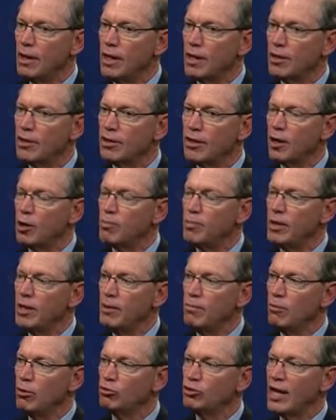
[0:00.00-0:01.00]
therapy
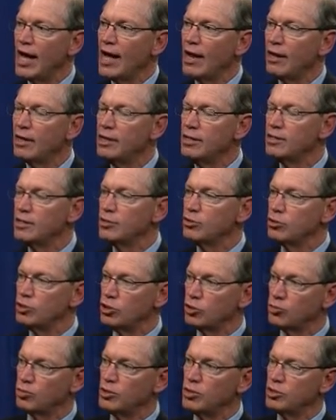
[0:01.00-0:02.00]
modalities is
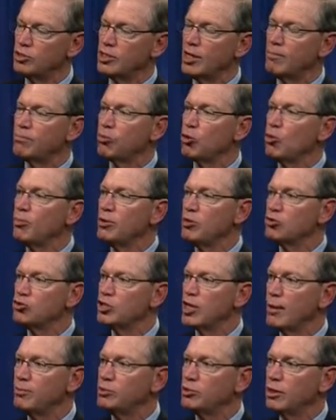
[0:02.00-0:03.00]
just what you said,
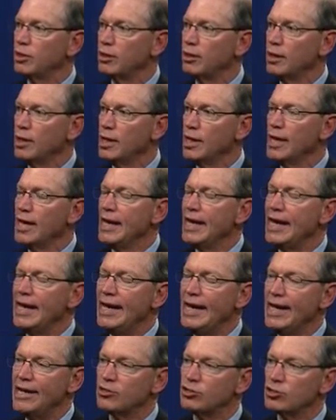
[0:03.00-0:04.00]
proprioception.
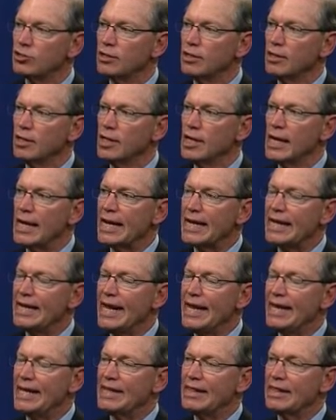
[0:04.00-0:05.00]
It's
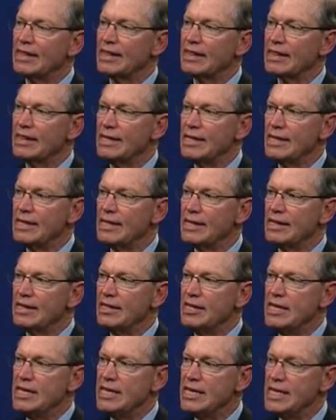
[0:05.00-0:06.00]
getting the
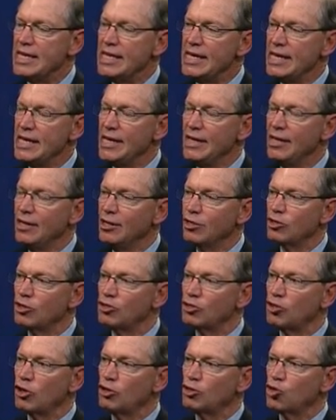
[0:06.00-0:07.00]
knee to
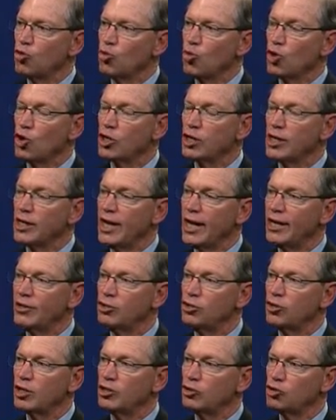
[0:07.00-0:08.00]
start to work again
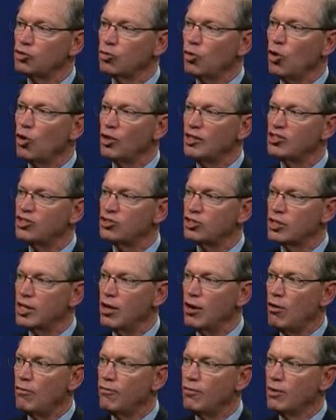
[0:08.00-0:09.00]
to control
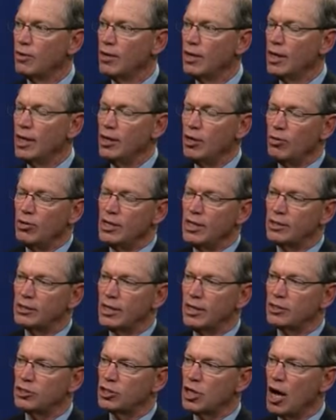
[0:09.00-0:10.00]
itself.
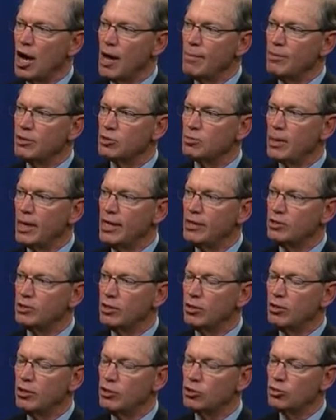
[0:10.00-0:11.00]
It's time and space.
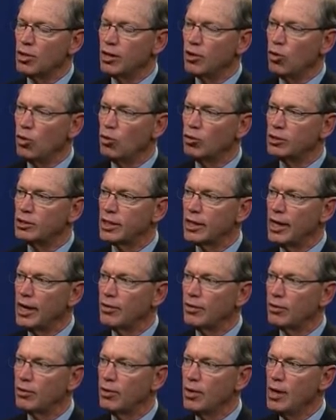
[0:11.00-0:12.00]
You're trying to hold it
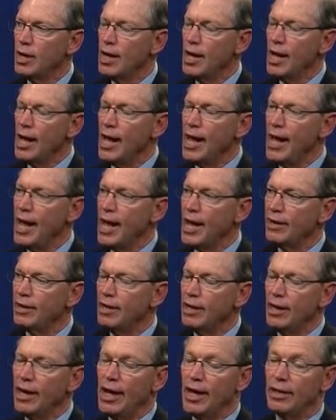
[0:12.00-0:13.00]
together, and
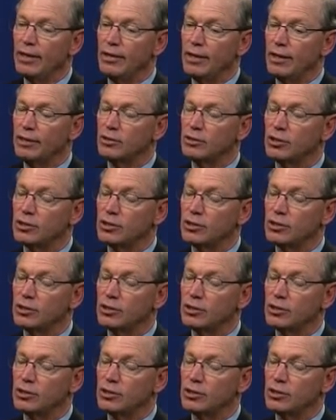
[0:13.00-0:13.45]
it's